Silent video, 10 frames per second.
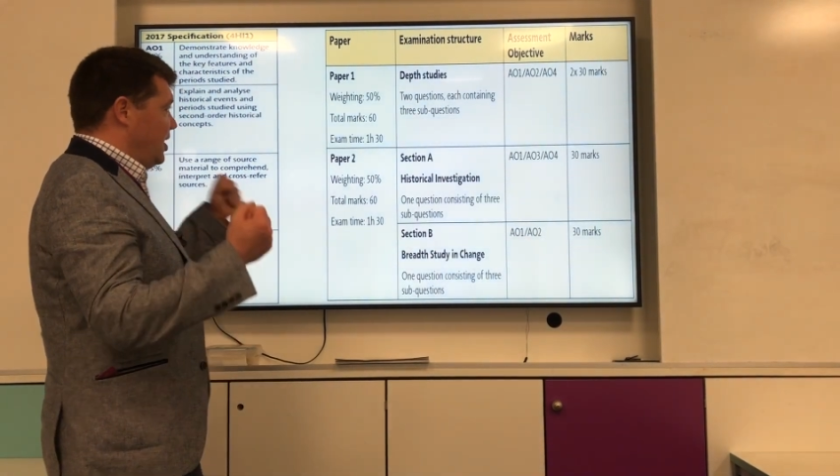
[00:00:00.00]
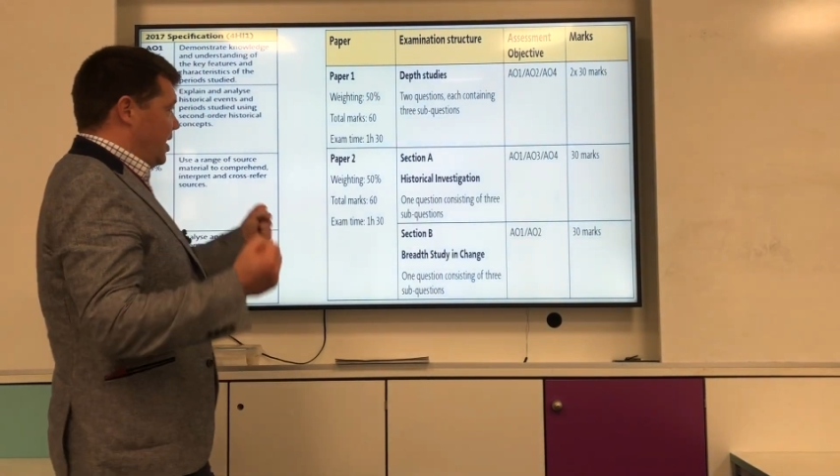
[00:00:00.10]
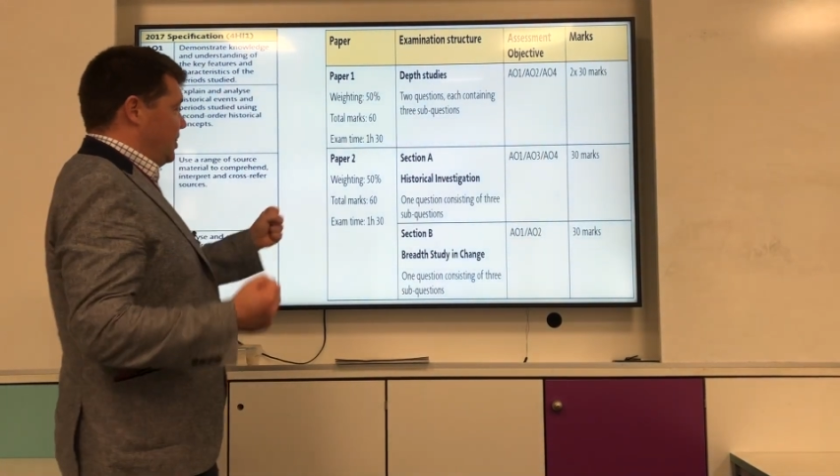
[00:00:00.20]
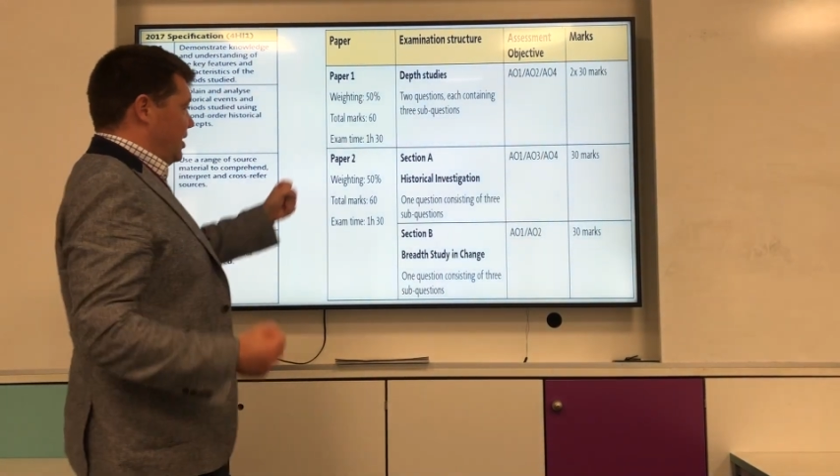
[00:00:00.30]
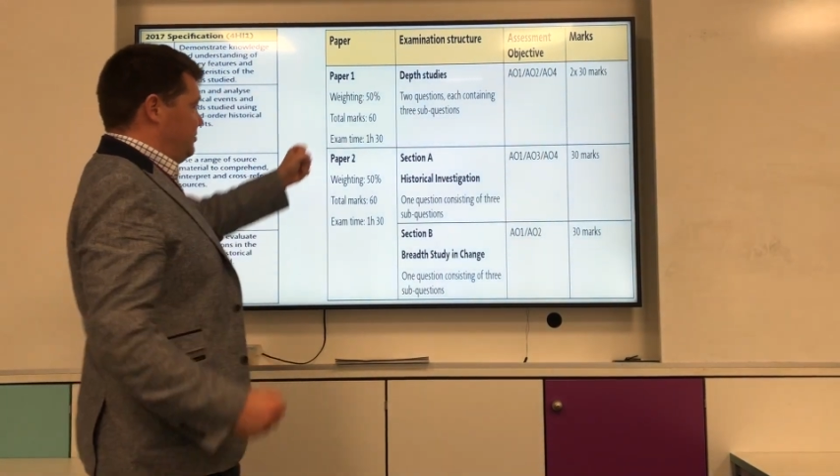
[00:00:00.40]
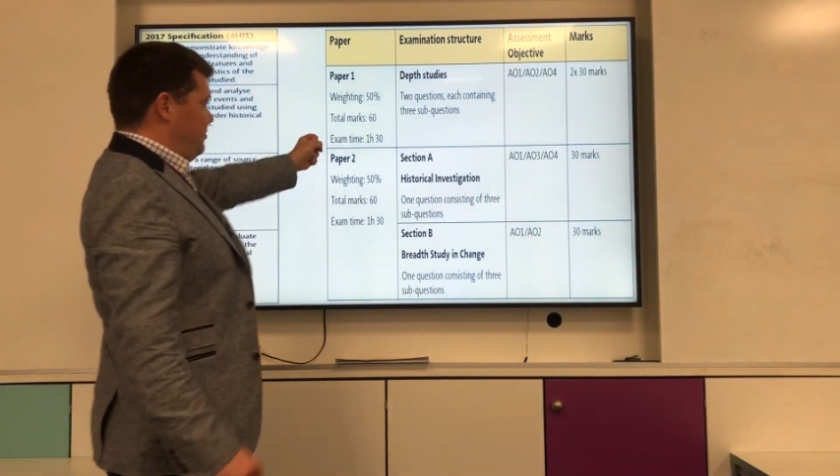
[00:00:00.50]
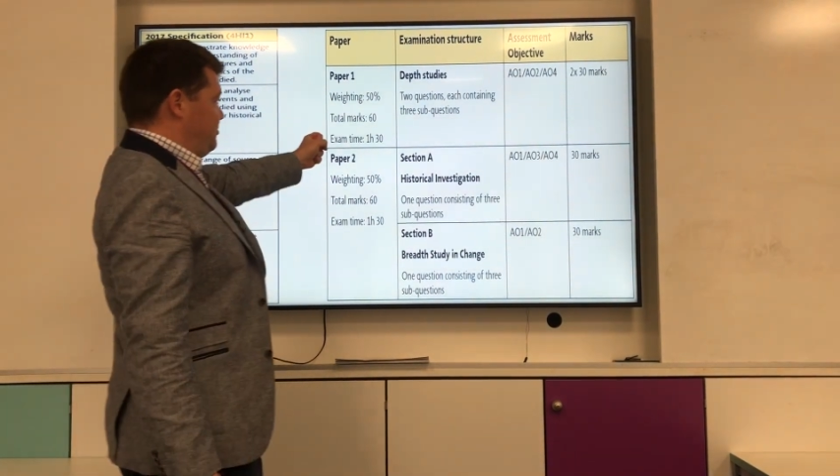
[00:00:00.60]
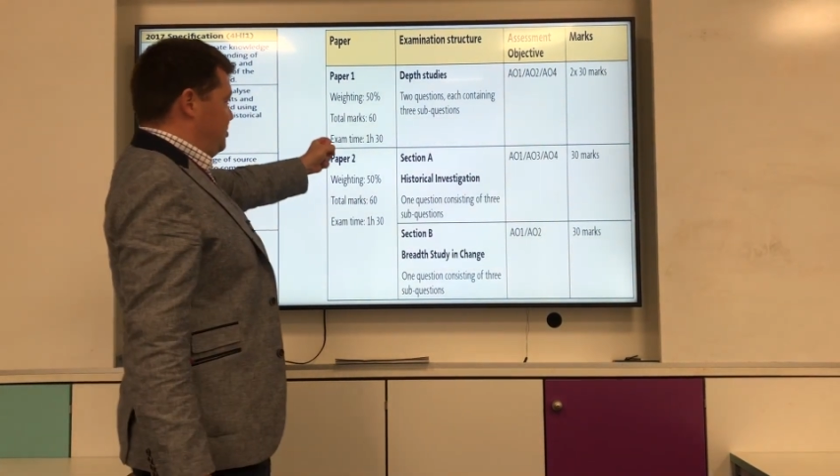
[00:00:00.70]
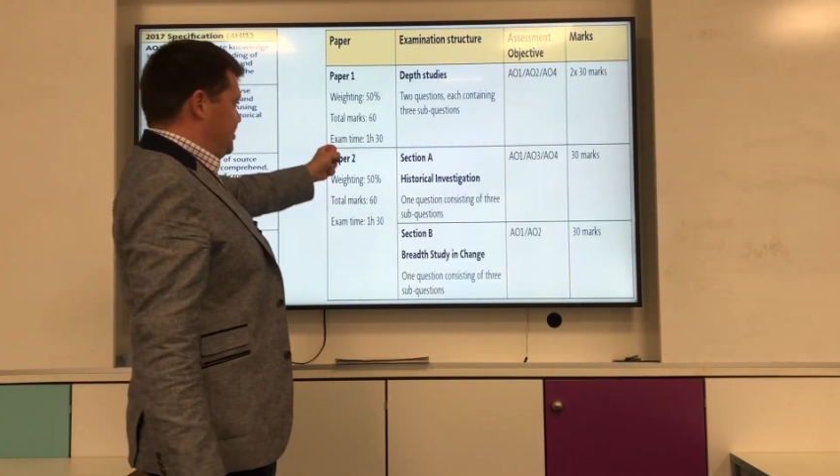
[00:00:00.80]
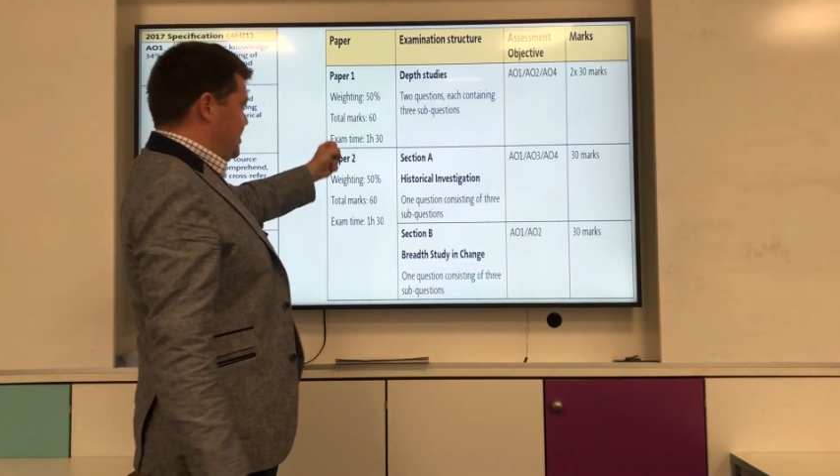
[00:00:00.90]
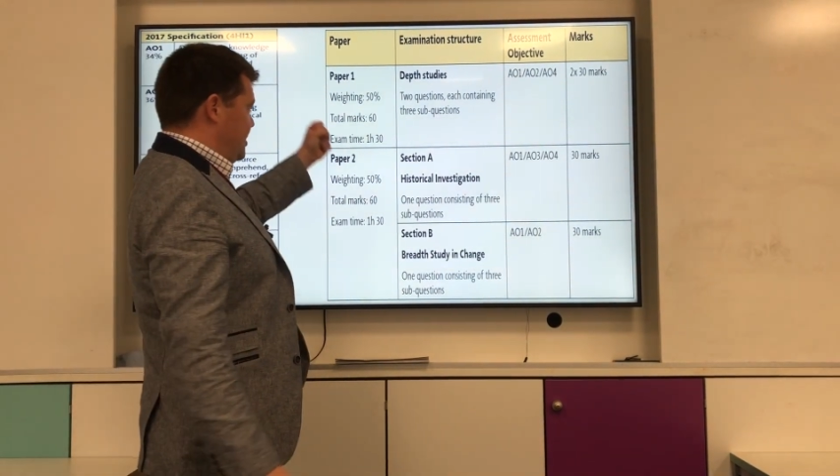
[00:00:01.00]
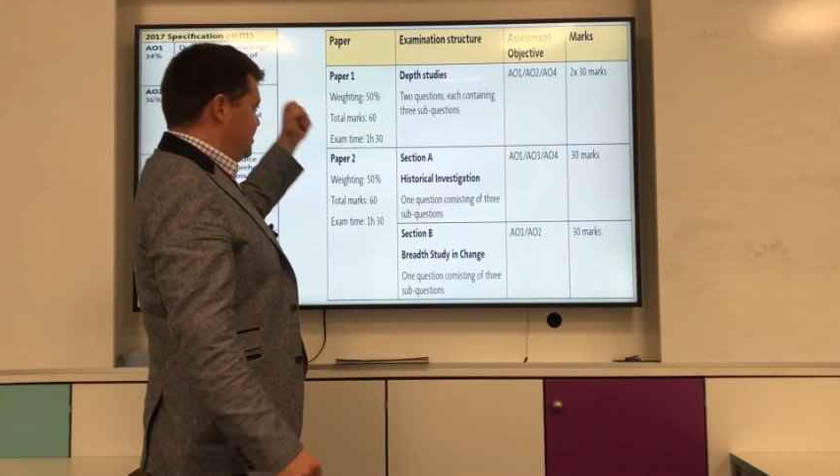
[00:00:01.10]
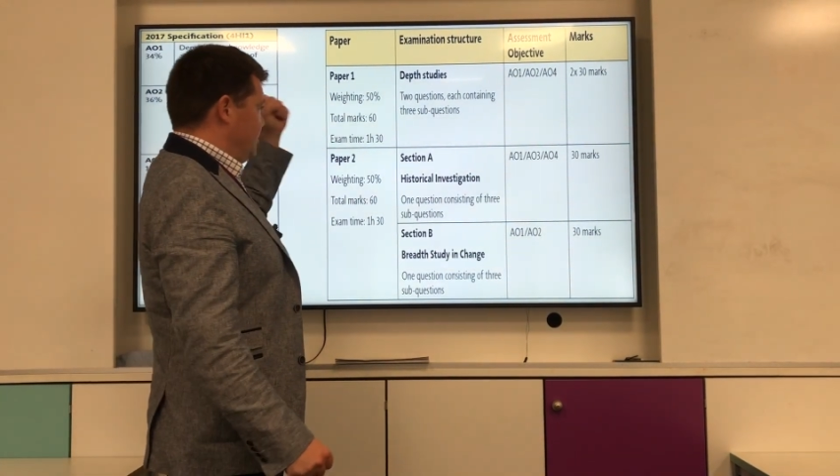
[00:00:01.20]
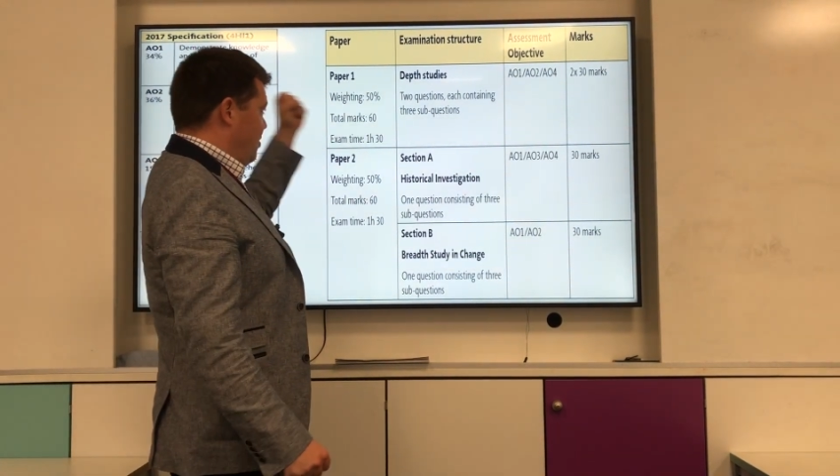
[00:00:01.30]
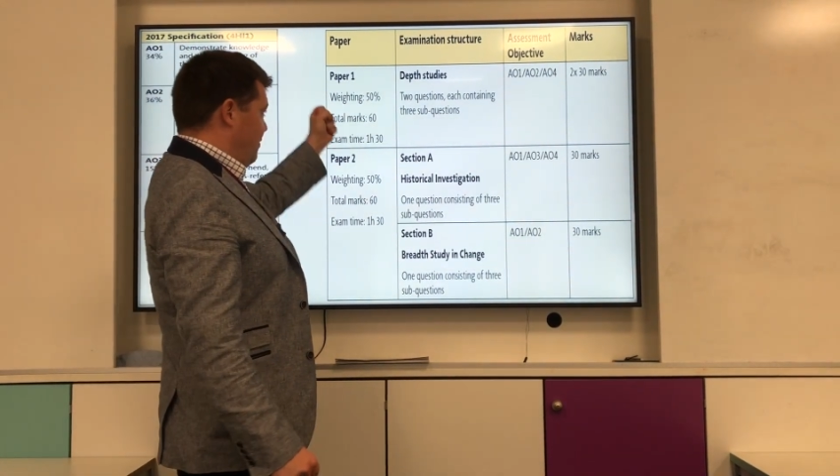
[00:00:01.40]
and that's
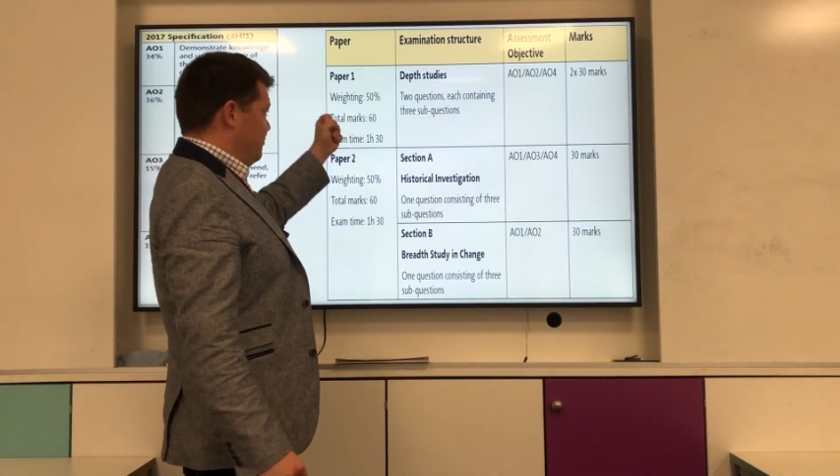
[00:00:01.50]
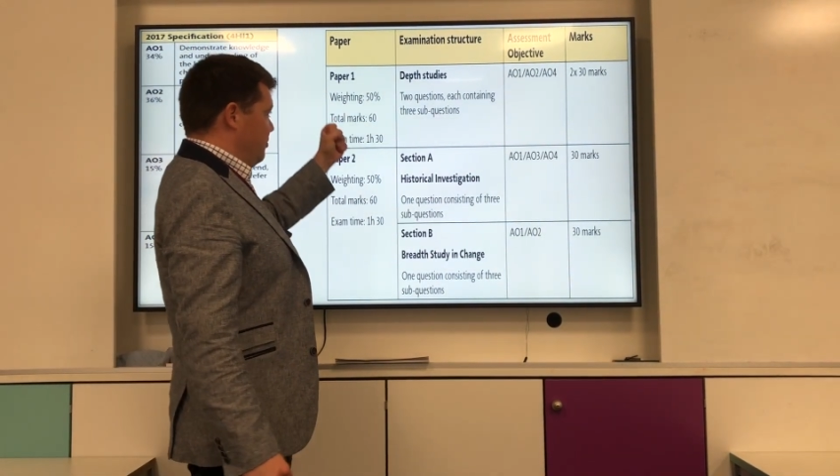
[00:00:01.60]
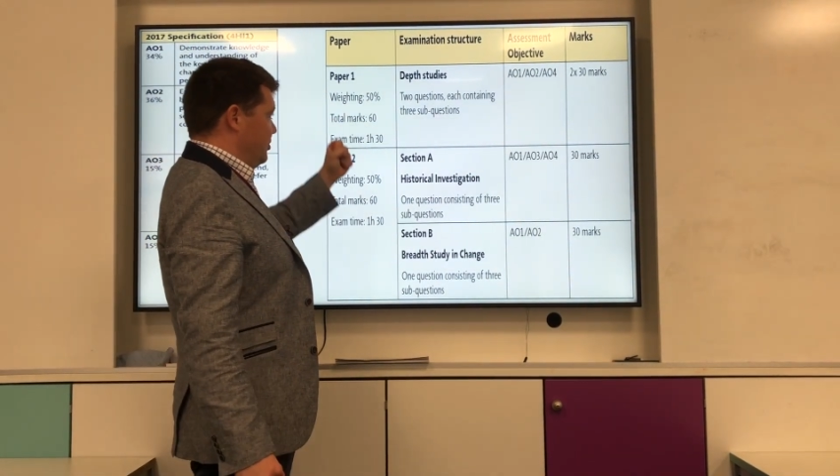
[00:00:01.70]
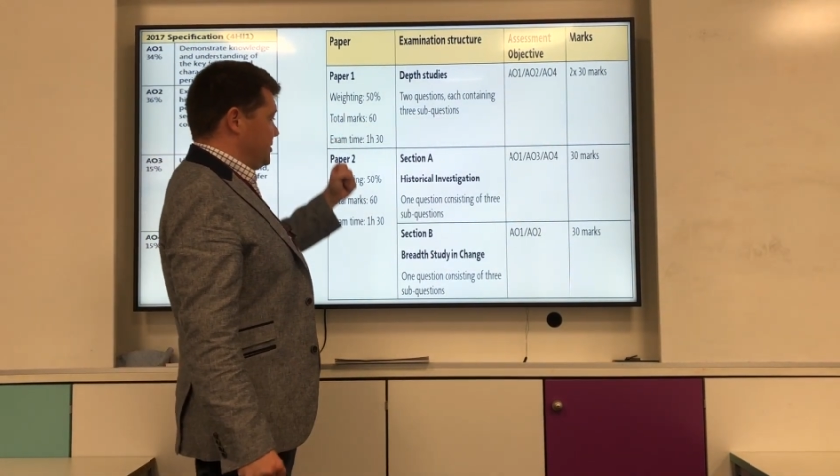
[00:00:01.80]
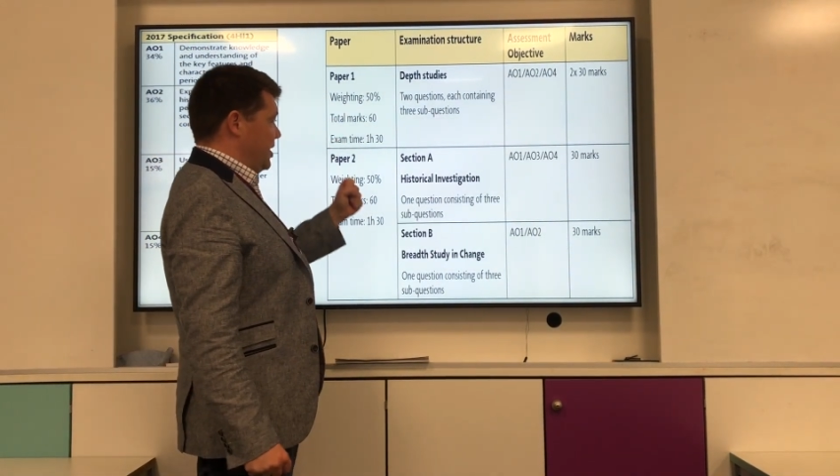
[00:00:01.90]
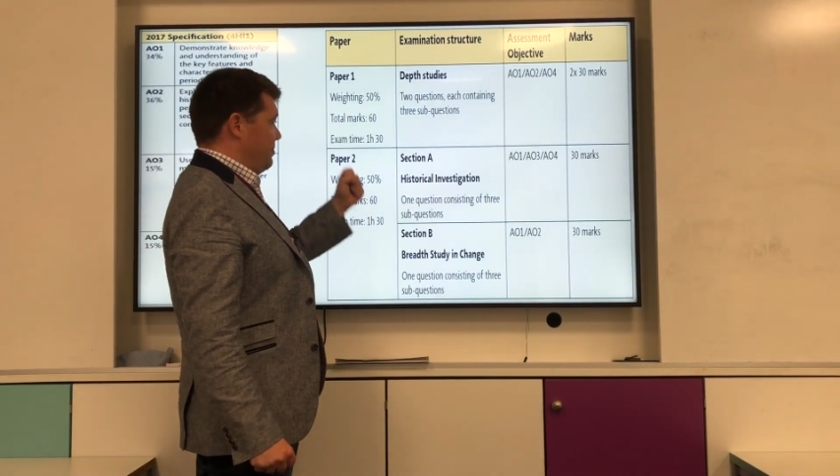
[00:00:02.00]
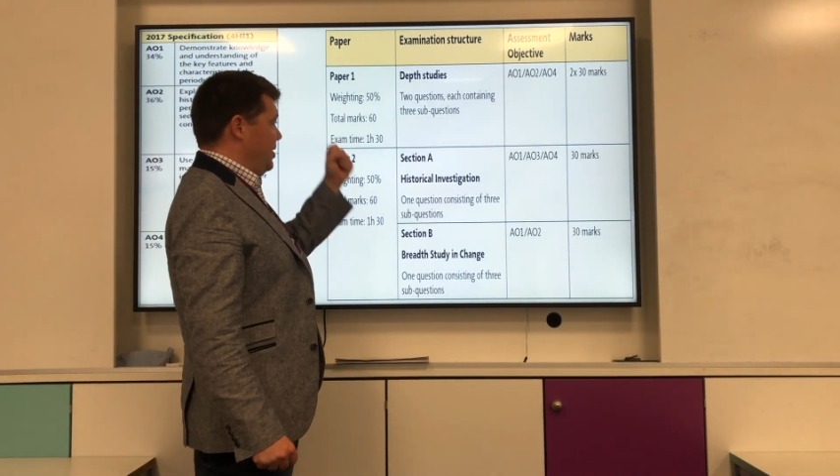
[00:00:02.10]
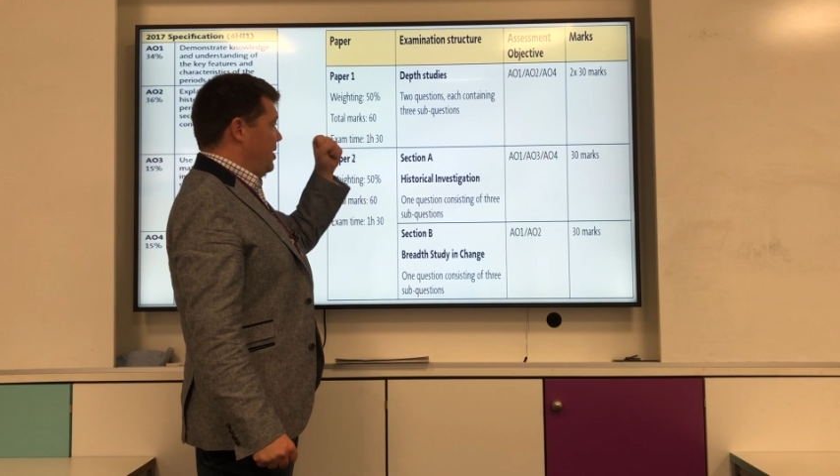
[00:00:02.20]
50% of your exam,